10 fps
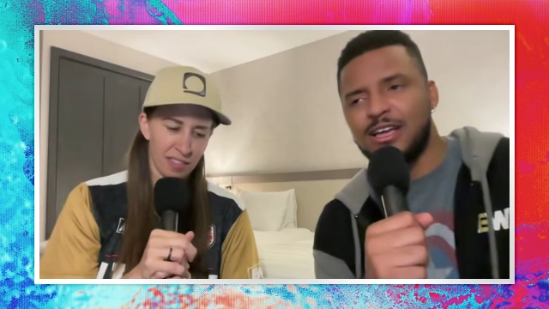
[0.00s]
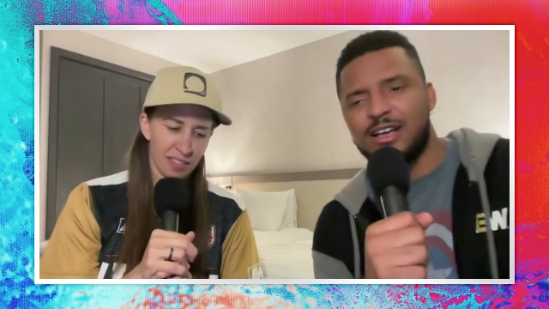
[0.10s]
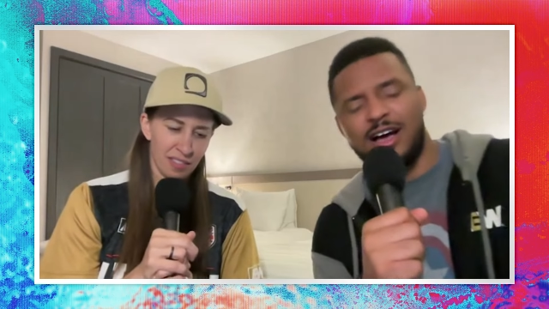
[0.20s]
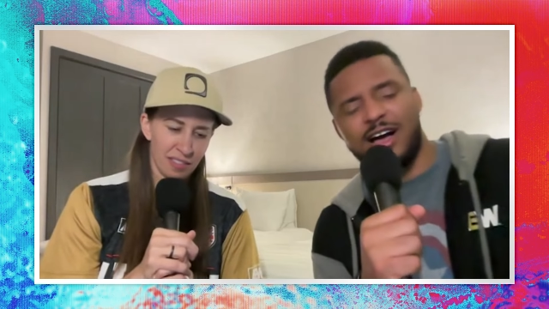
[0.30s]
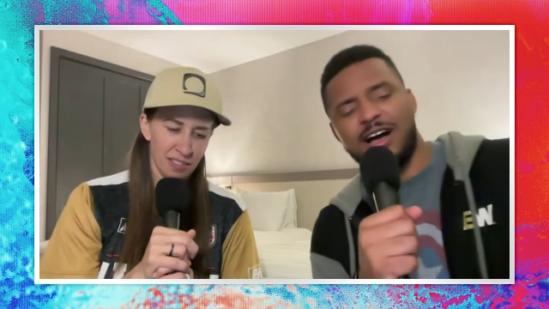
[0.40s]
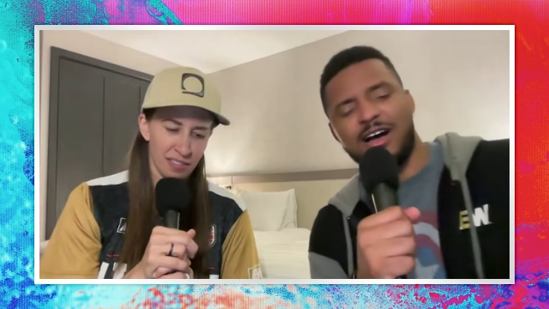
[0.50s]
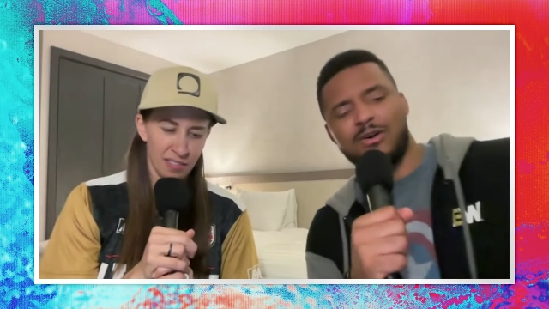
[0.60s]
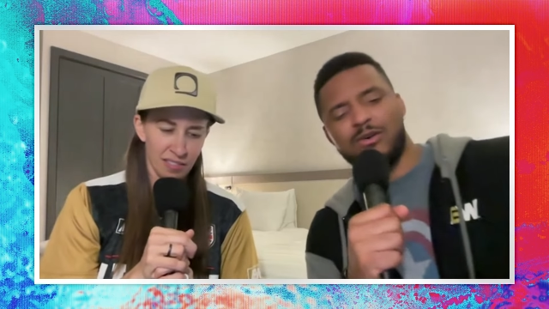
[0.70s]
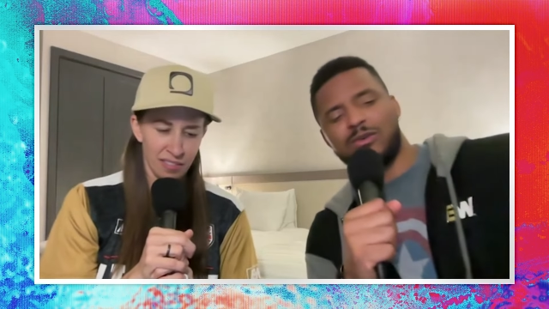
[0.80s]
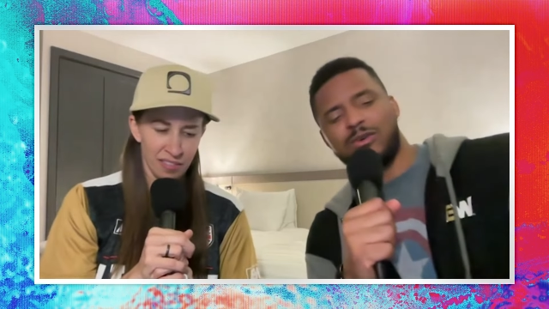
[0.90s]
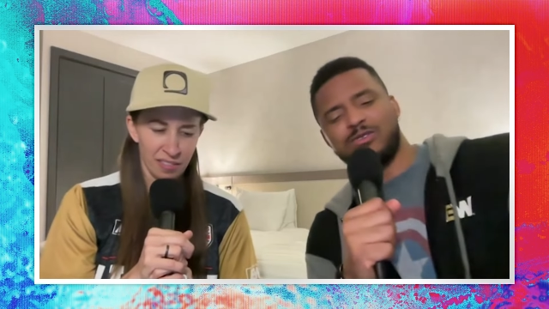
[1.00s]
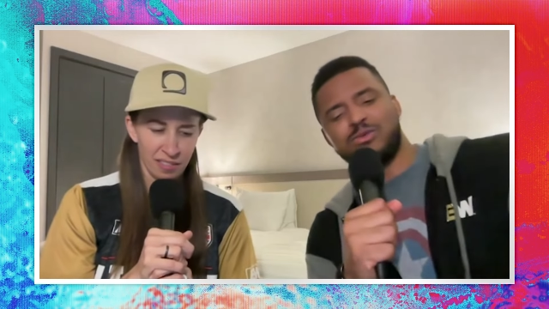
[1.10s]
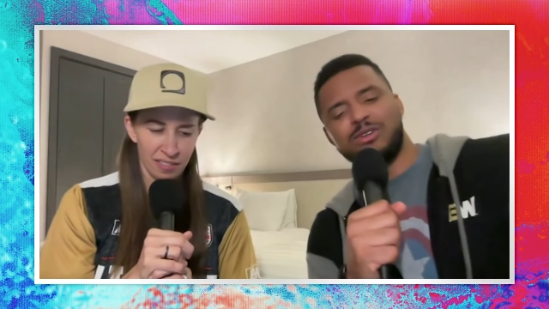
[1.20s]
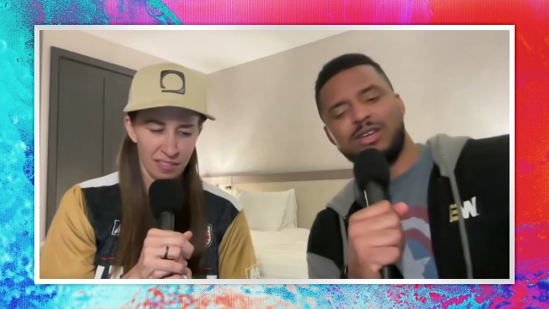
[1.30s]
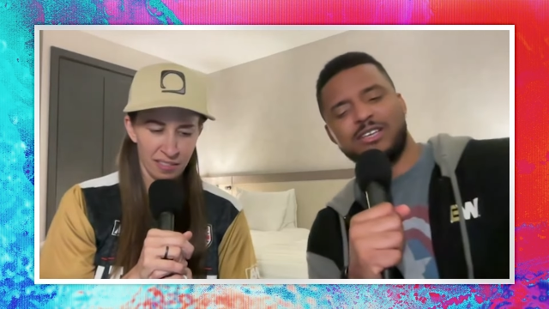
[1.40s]
Speaker 1: uh, as
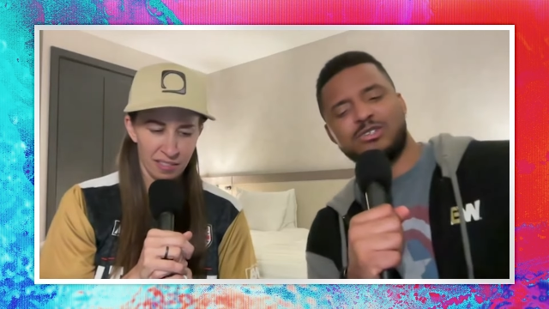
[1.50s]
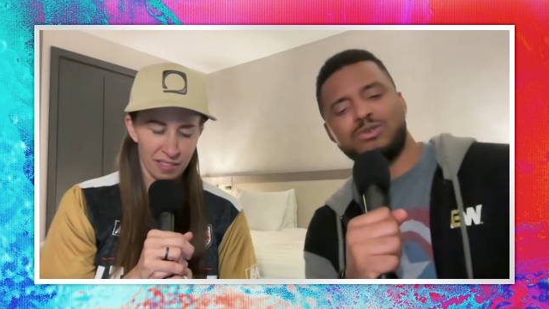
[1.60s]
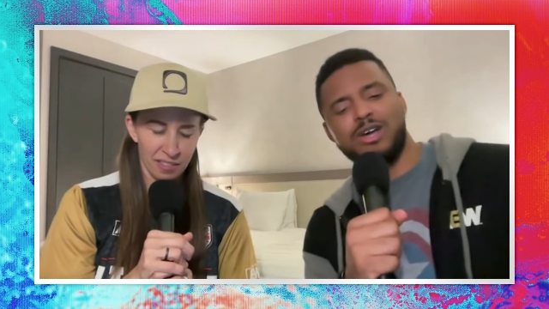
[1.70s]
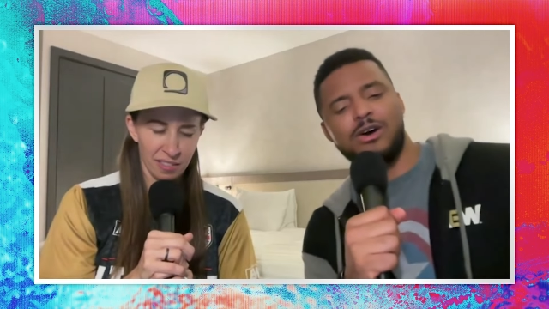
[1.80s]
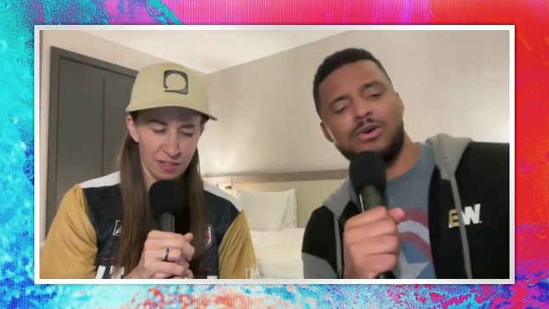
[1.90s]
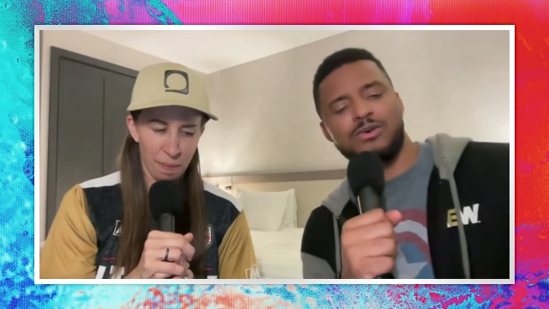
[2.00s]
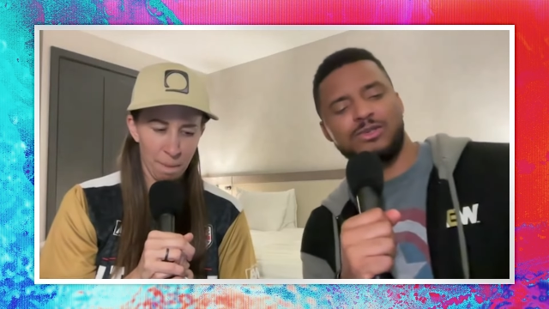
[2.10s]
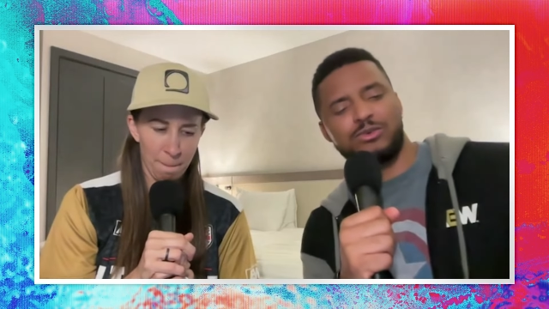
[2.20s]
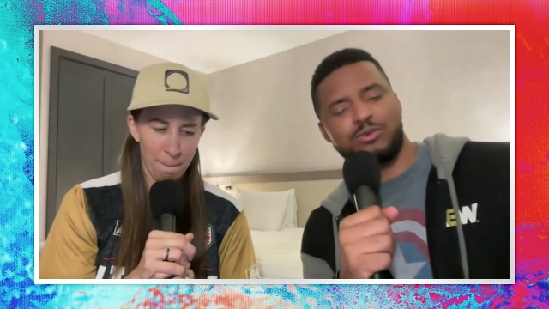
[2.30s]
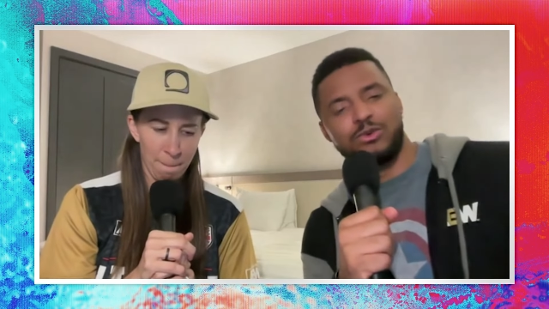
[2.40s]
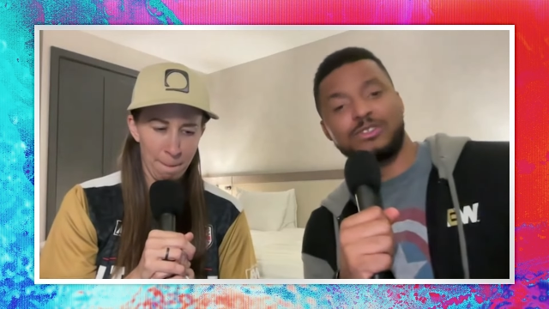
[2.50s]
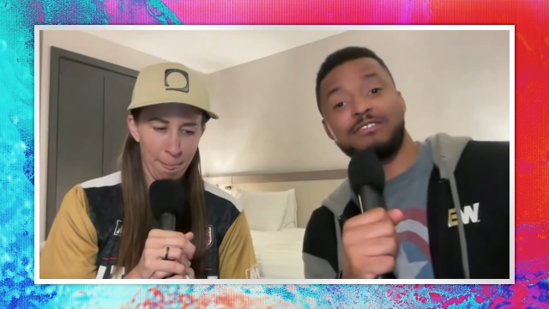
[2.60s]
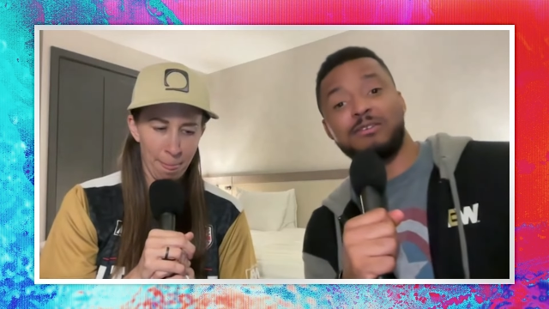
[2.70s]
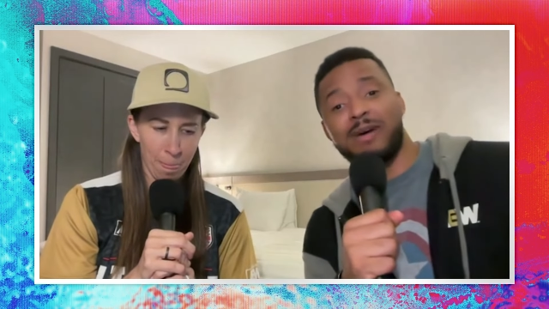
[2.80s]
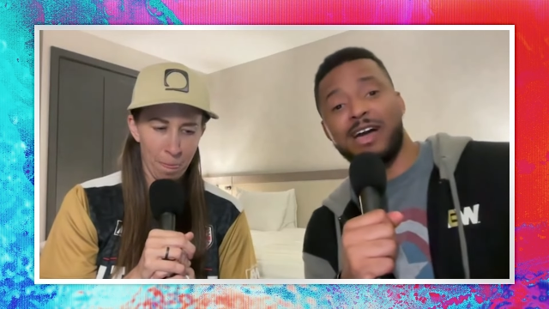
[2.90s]
we as you know, the rules
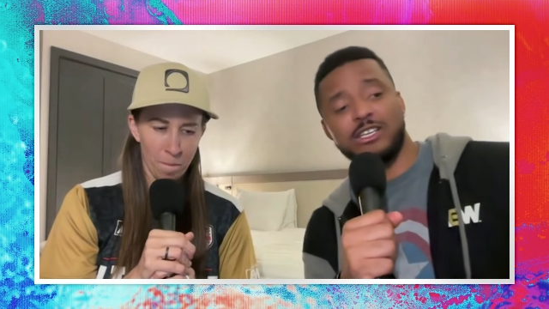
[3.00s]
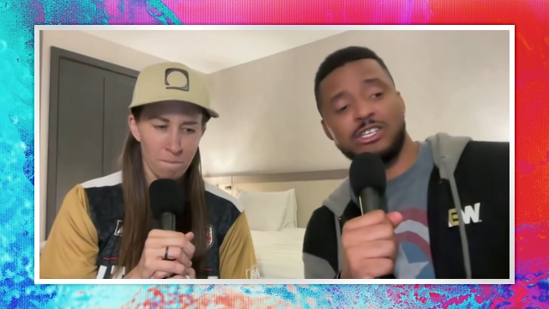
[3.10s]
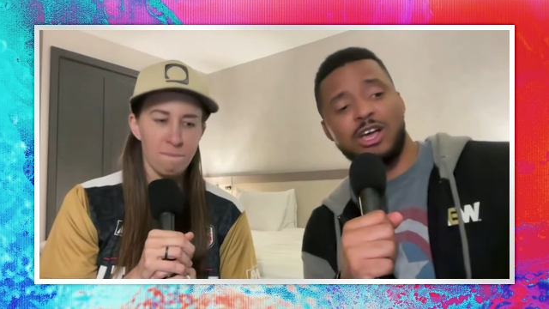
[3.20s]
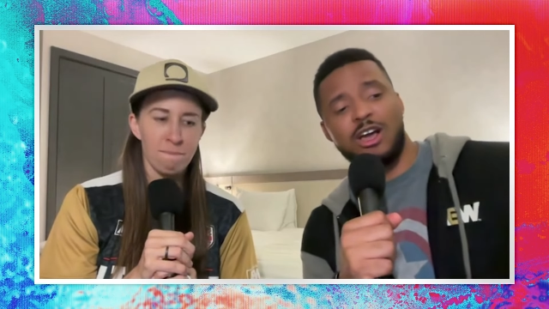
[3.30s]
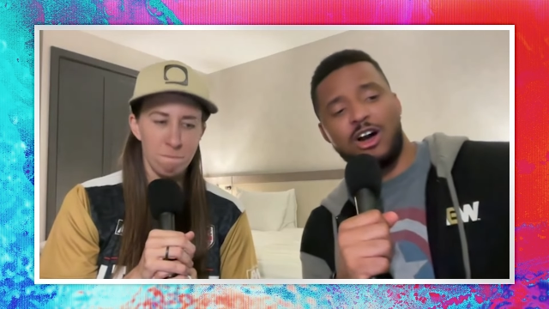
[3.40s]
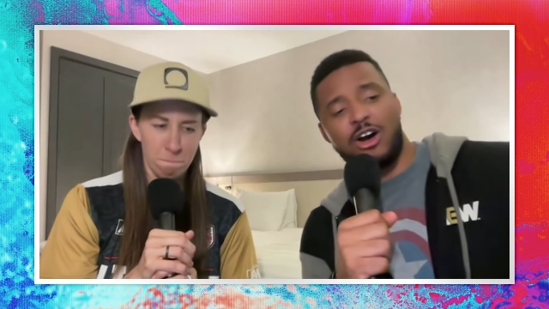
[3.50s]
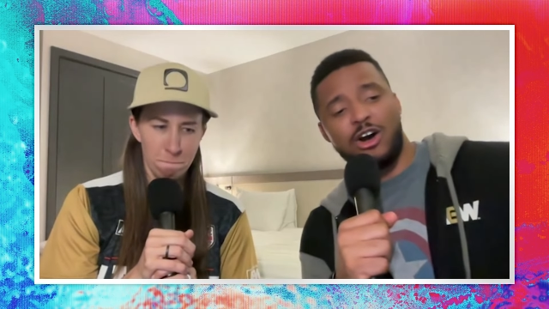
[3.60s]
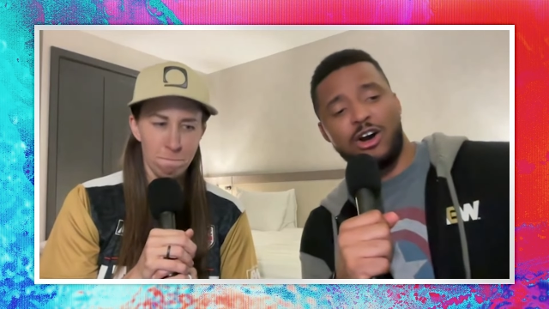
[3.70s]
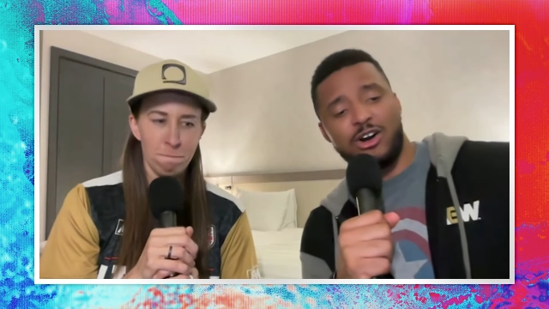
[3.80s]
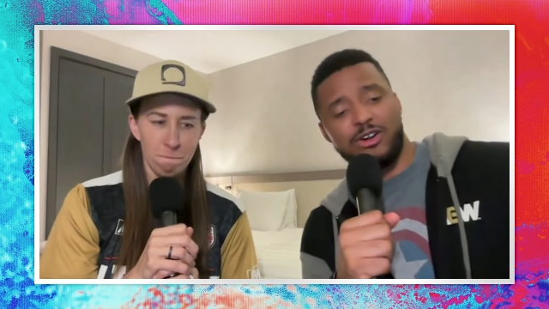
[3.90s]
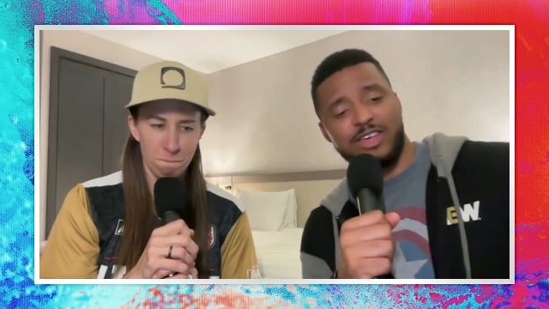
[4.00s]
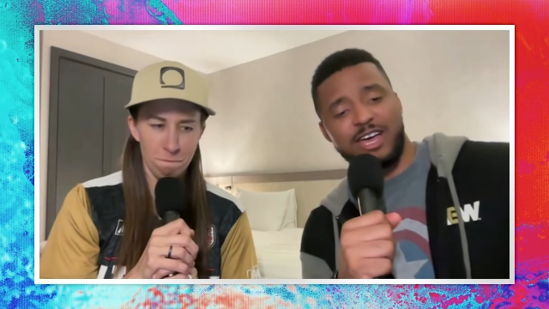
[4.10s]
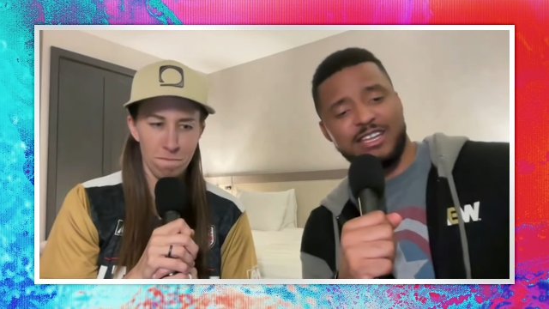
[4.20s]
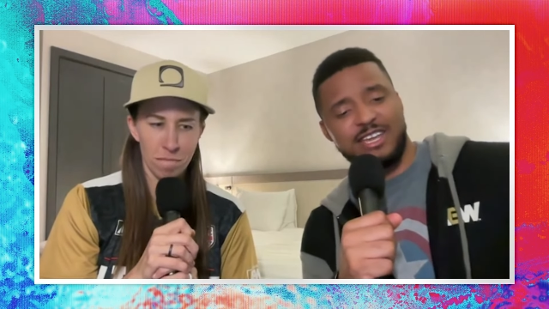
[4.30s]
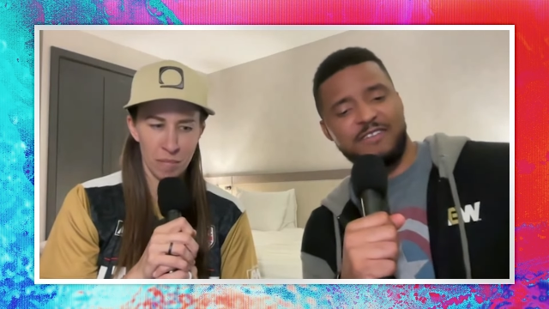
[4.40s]
of the match are
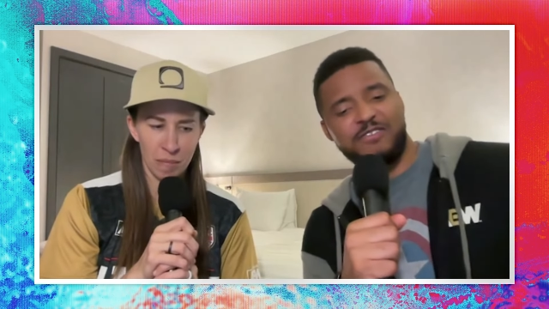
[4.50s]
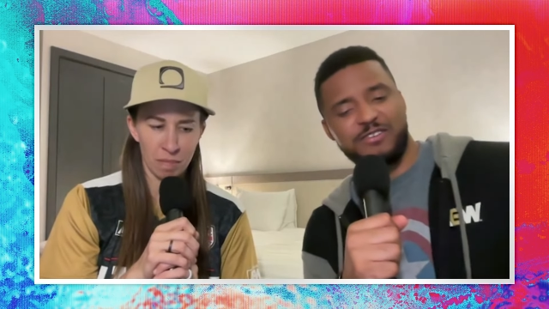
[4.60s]
that every